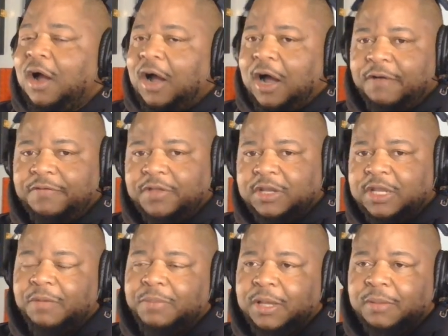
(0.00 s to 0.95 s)
of the
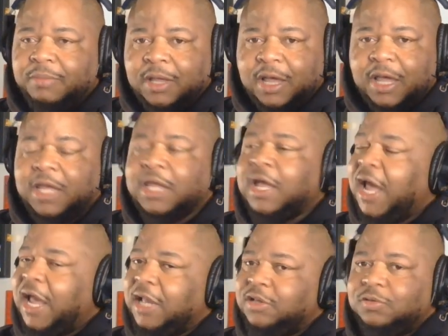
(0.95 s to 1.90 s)
WNBA,
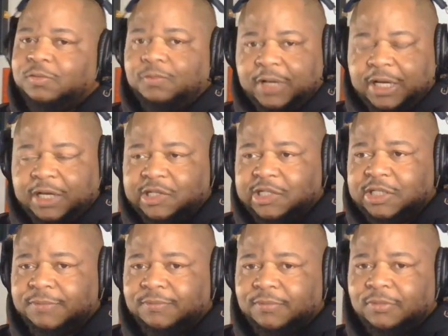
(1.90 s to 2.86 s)
Angel Reese,
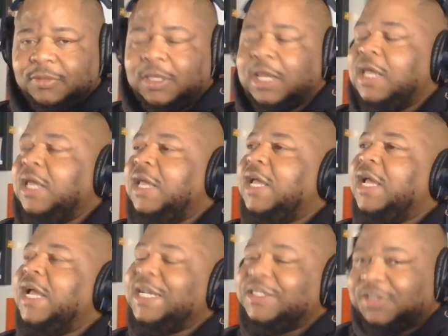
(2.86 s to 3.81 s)

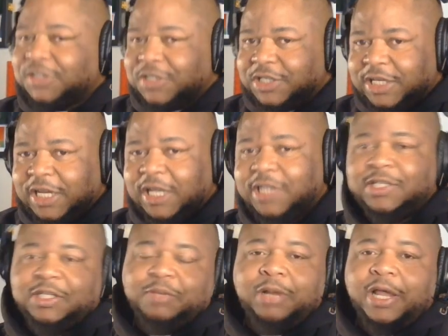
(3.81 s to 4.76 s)
she's in
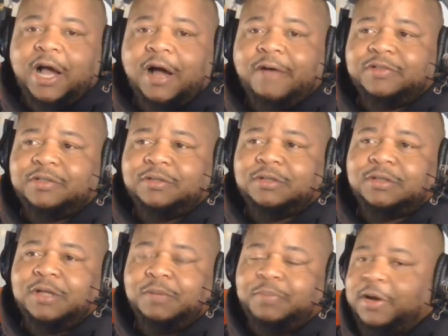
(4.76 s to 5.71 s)
the playoffs
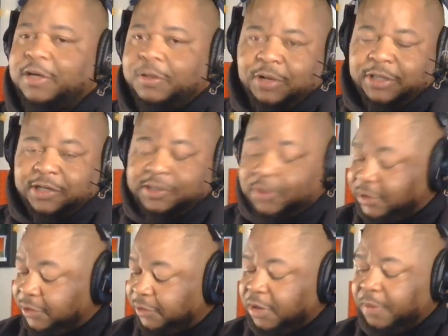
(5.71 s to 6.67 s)
compared to what they started.
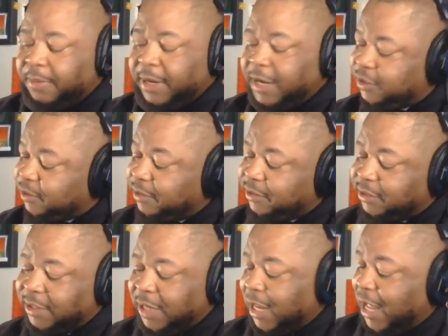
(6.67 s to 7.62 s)
So it's going to be
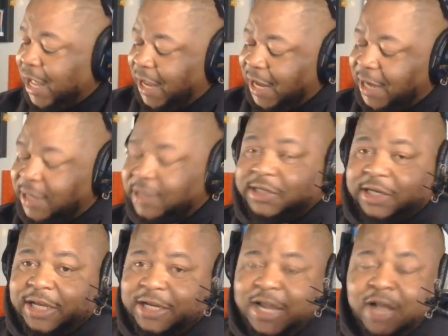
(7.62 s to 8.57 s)
interesting in this
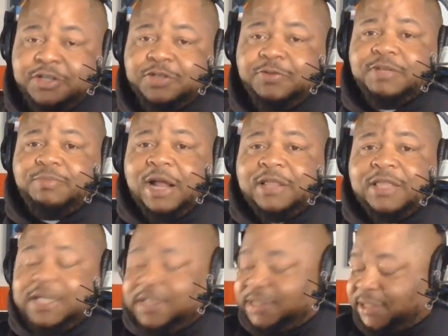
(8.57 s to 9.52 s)
league down the stretch, but I
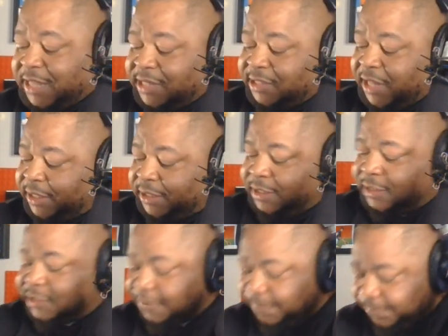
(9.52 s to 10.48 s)
think it stays like this.